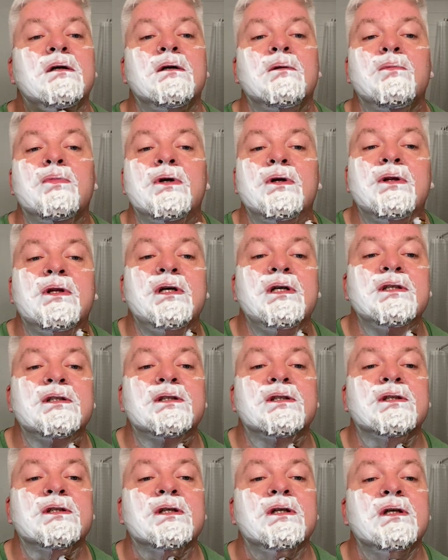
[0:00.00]
But
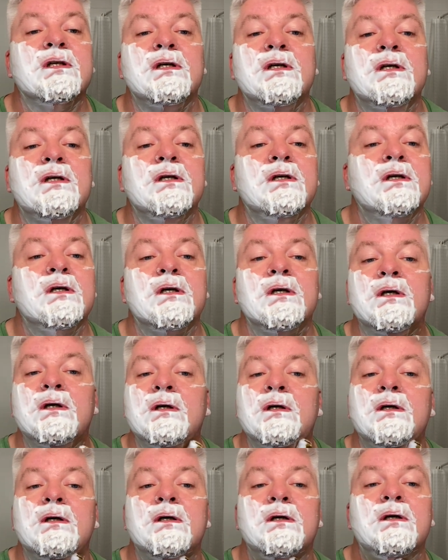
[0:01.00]
this,
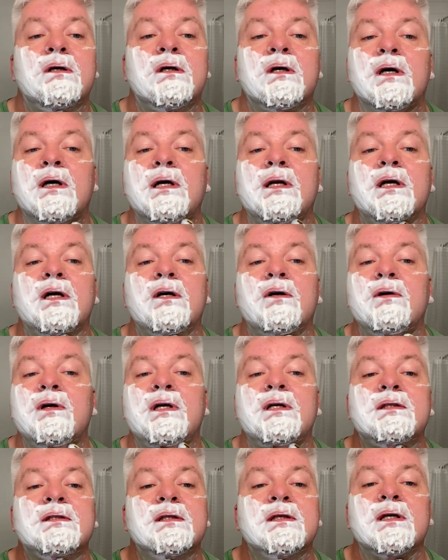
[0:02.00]
I know
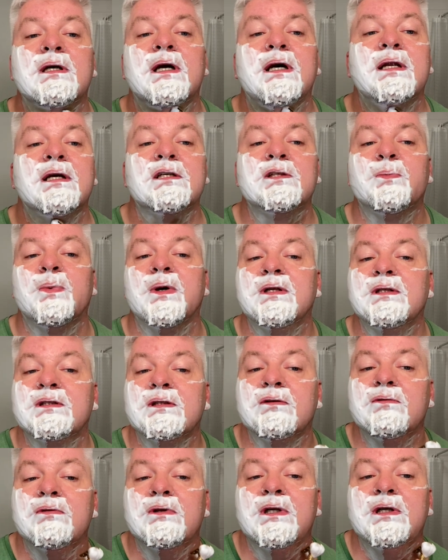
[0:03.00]
it's an
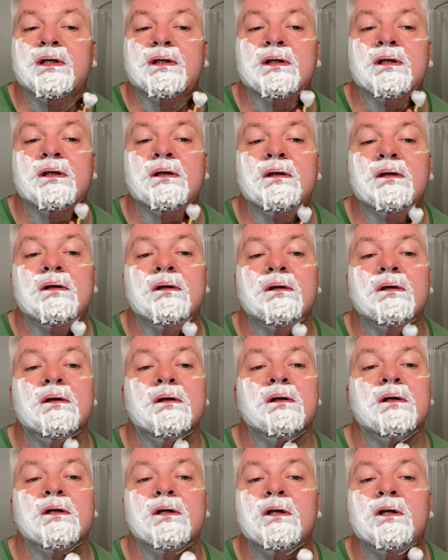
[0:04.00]
expensive razor,
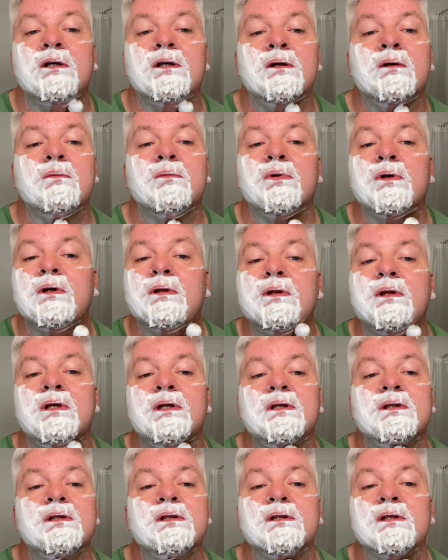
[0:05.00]
but
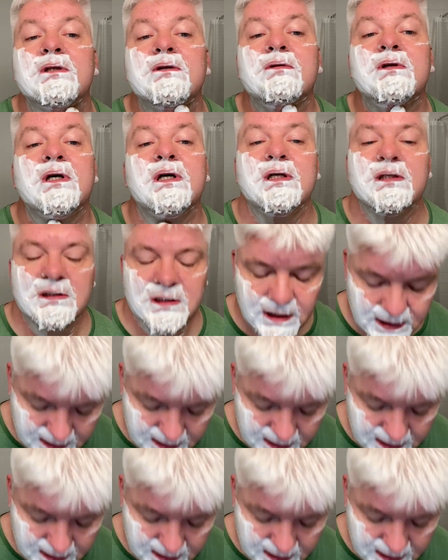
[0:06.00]
this is a razor